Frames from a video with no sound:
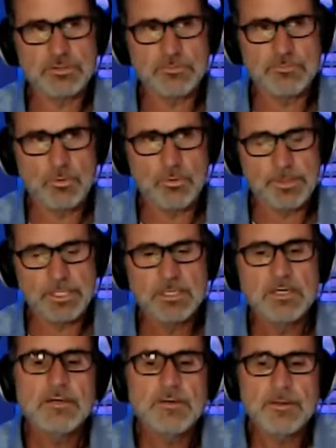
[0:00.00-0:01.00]
for me.
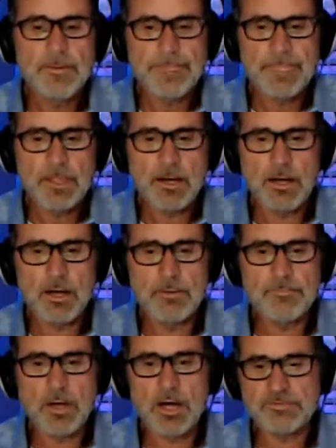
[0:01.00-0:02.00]

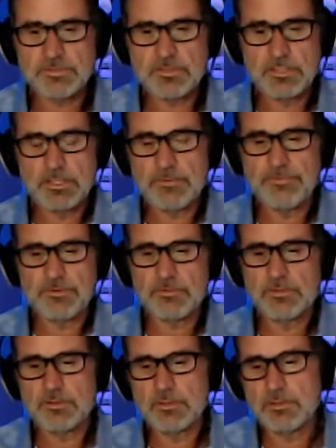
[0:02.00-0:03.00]
Obviously if
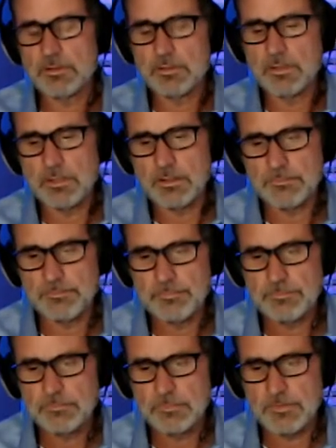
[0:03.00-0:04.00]
it's an
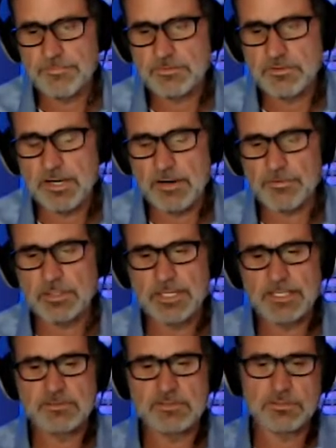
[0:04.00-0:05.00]

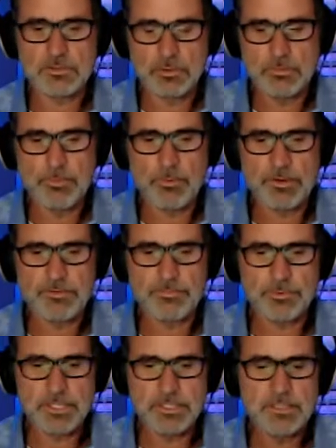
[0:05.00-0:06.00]
Everglades, it's a
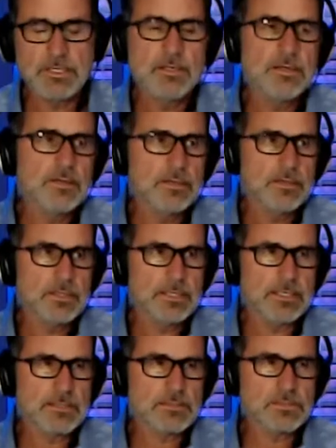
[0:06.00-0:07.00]
2.3.
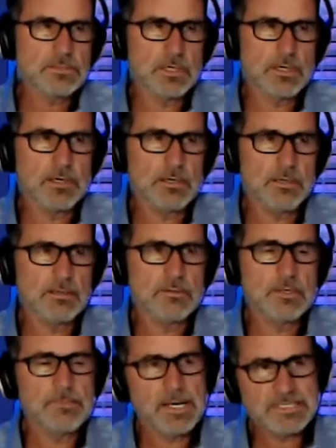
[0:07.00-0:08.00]
It's
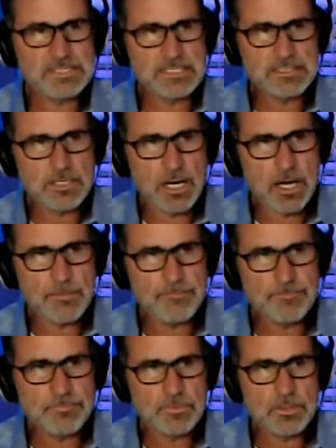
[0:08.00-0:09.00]
MIC top.
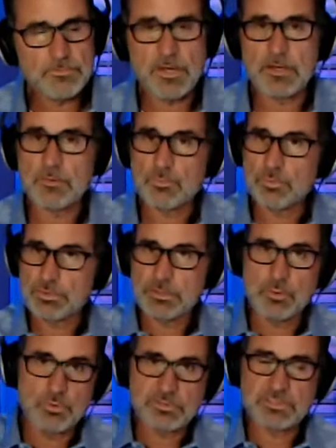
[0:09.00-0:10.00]
You've got the really
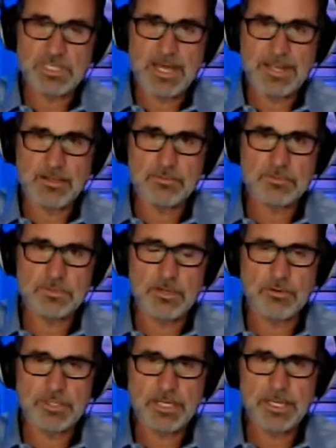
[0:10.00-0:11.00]
cool slide out
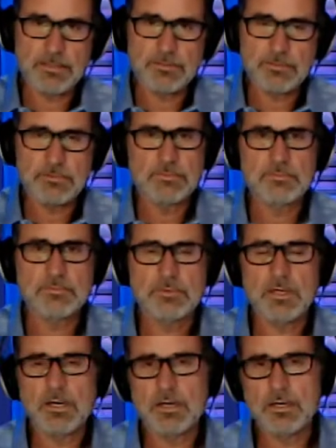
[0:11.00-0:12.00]
tailgate
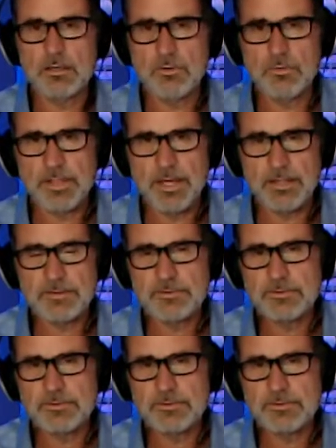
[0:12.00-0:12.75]
on that.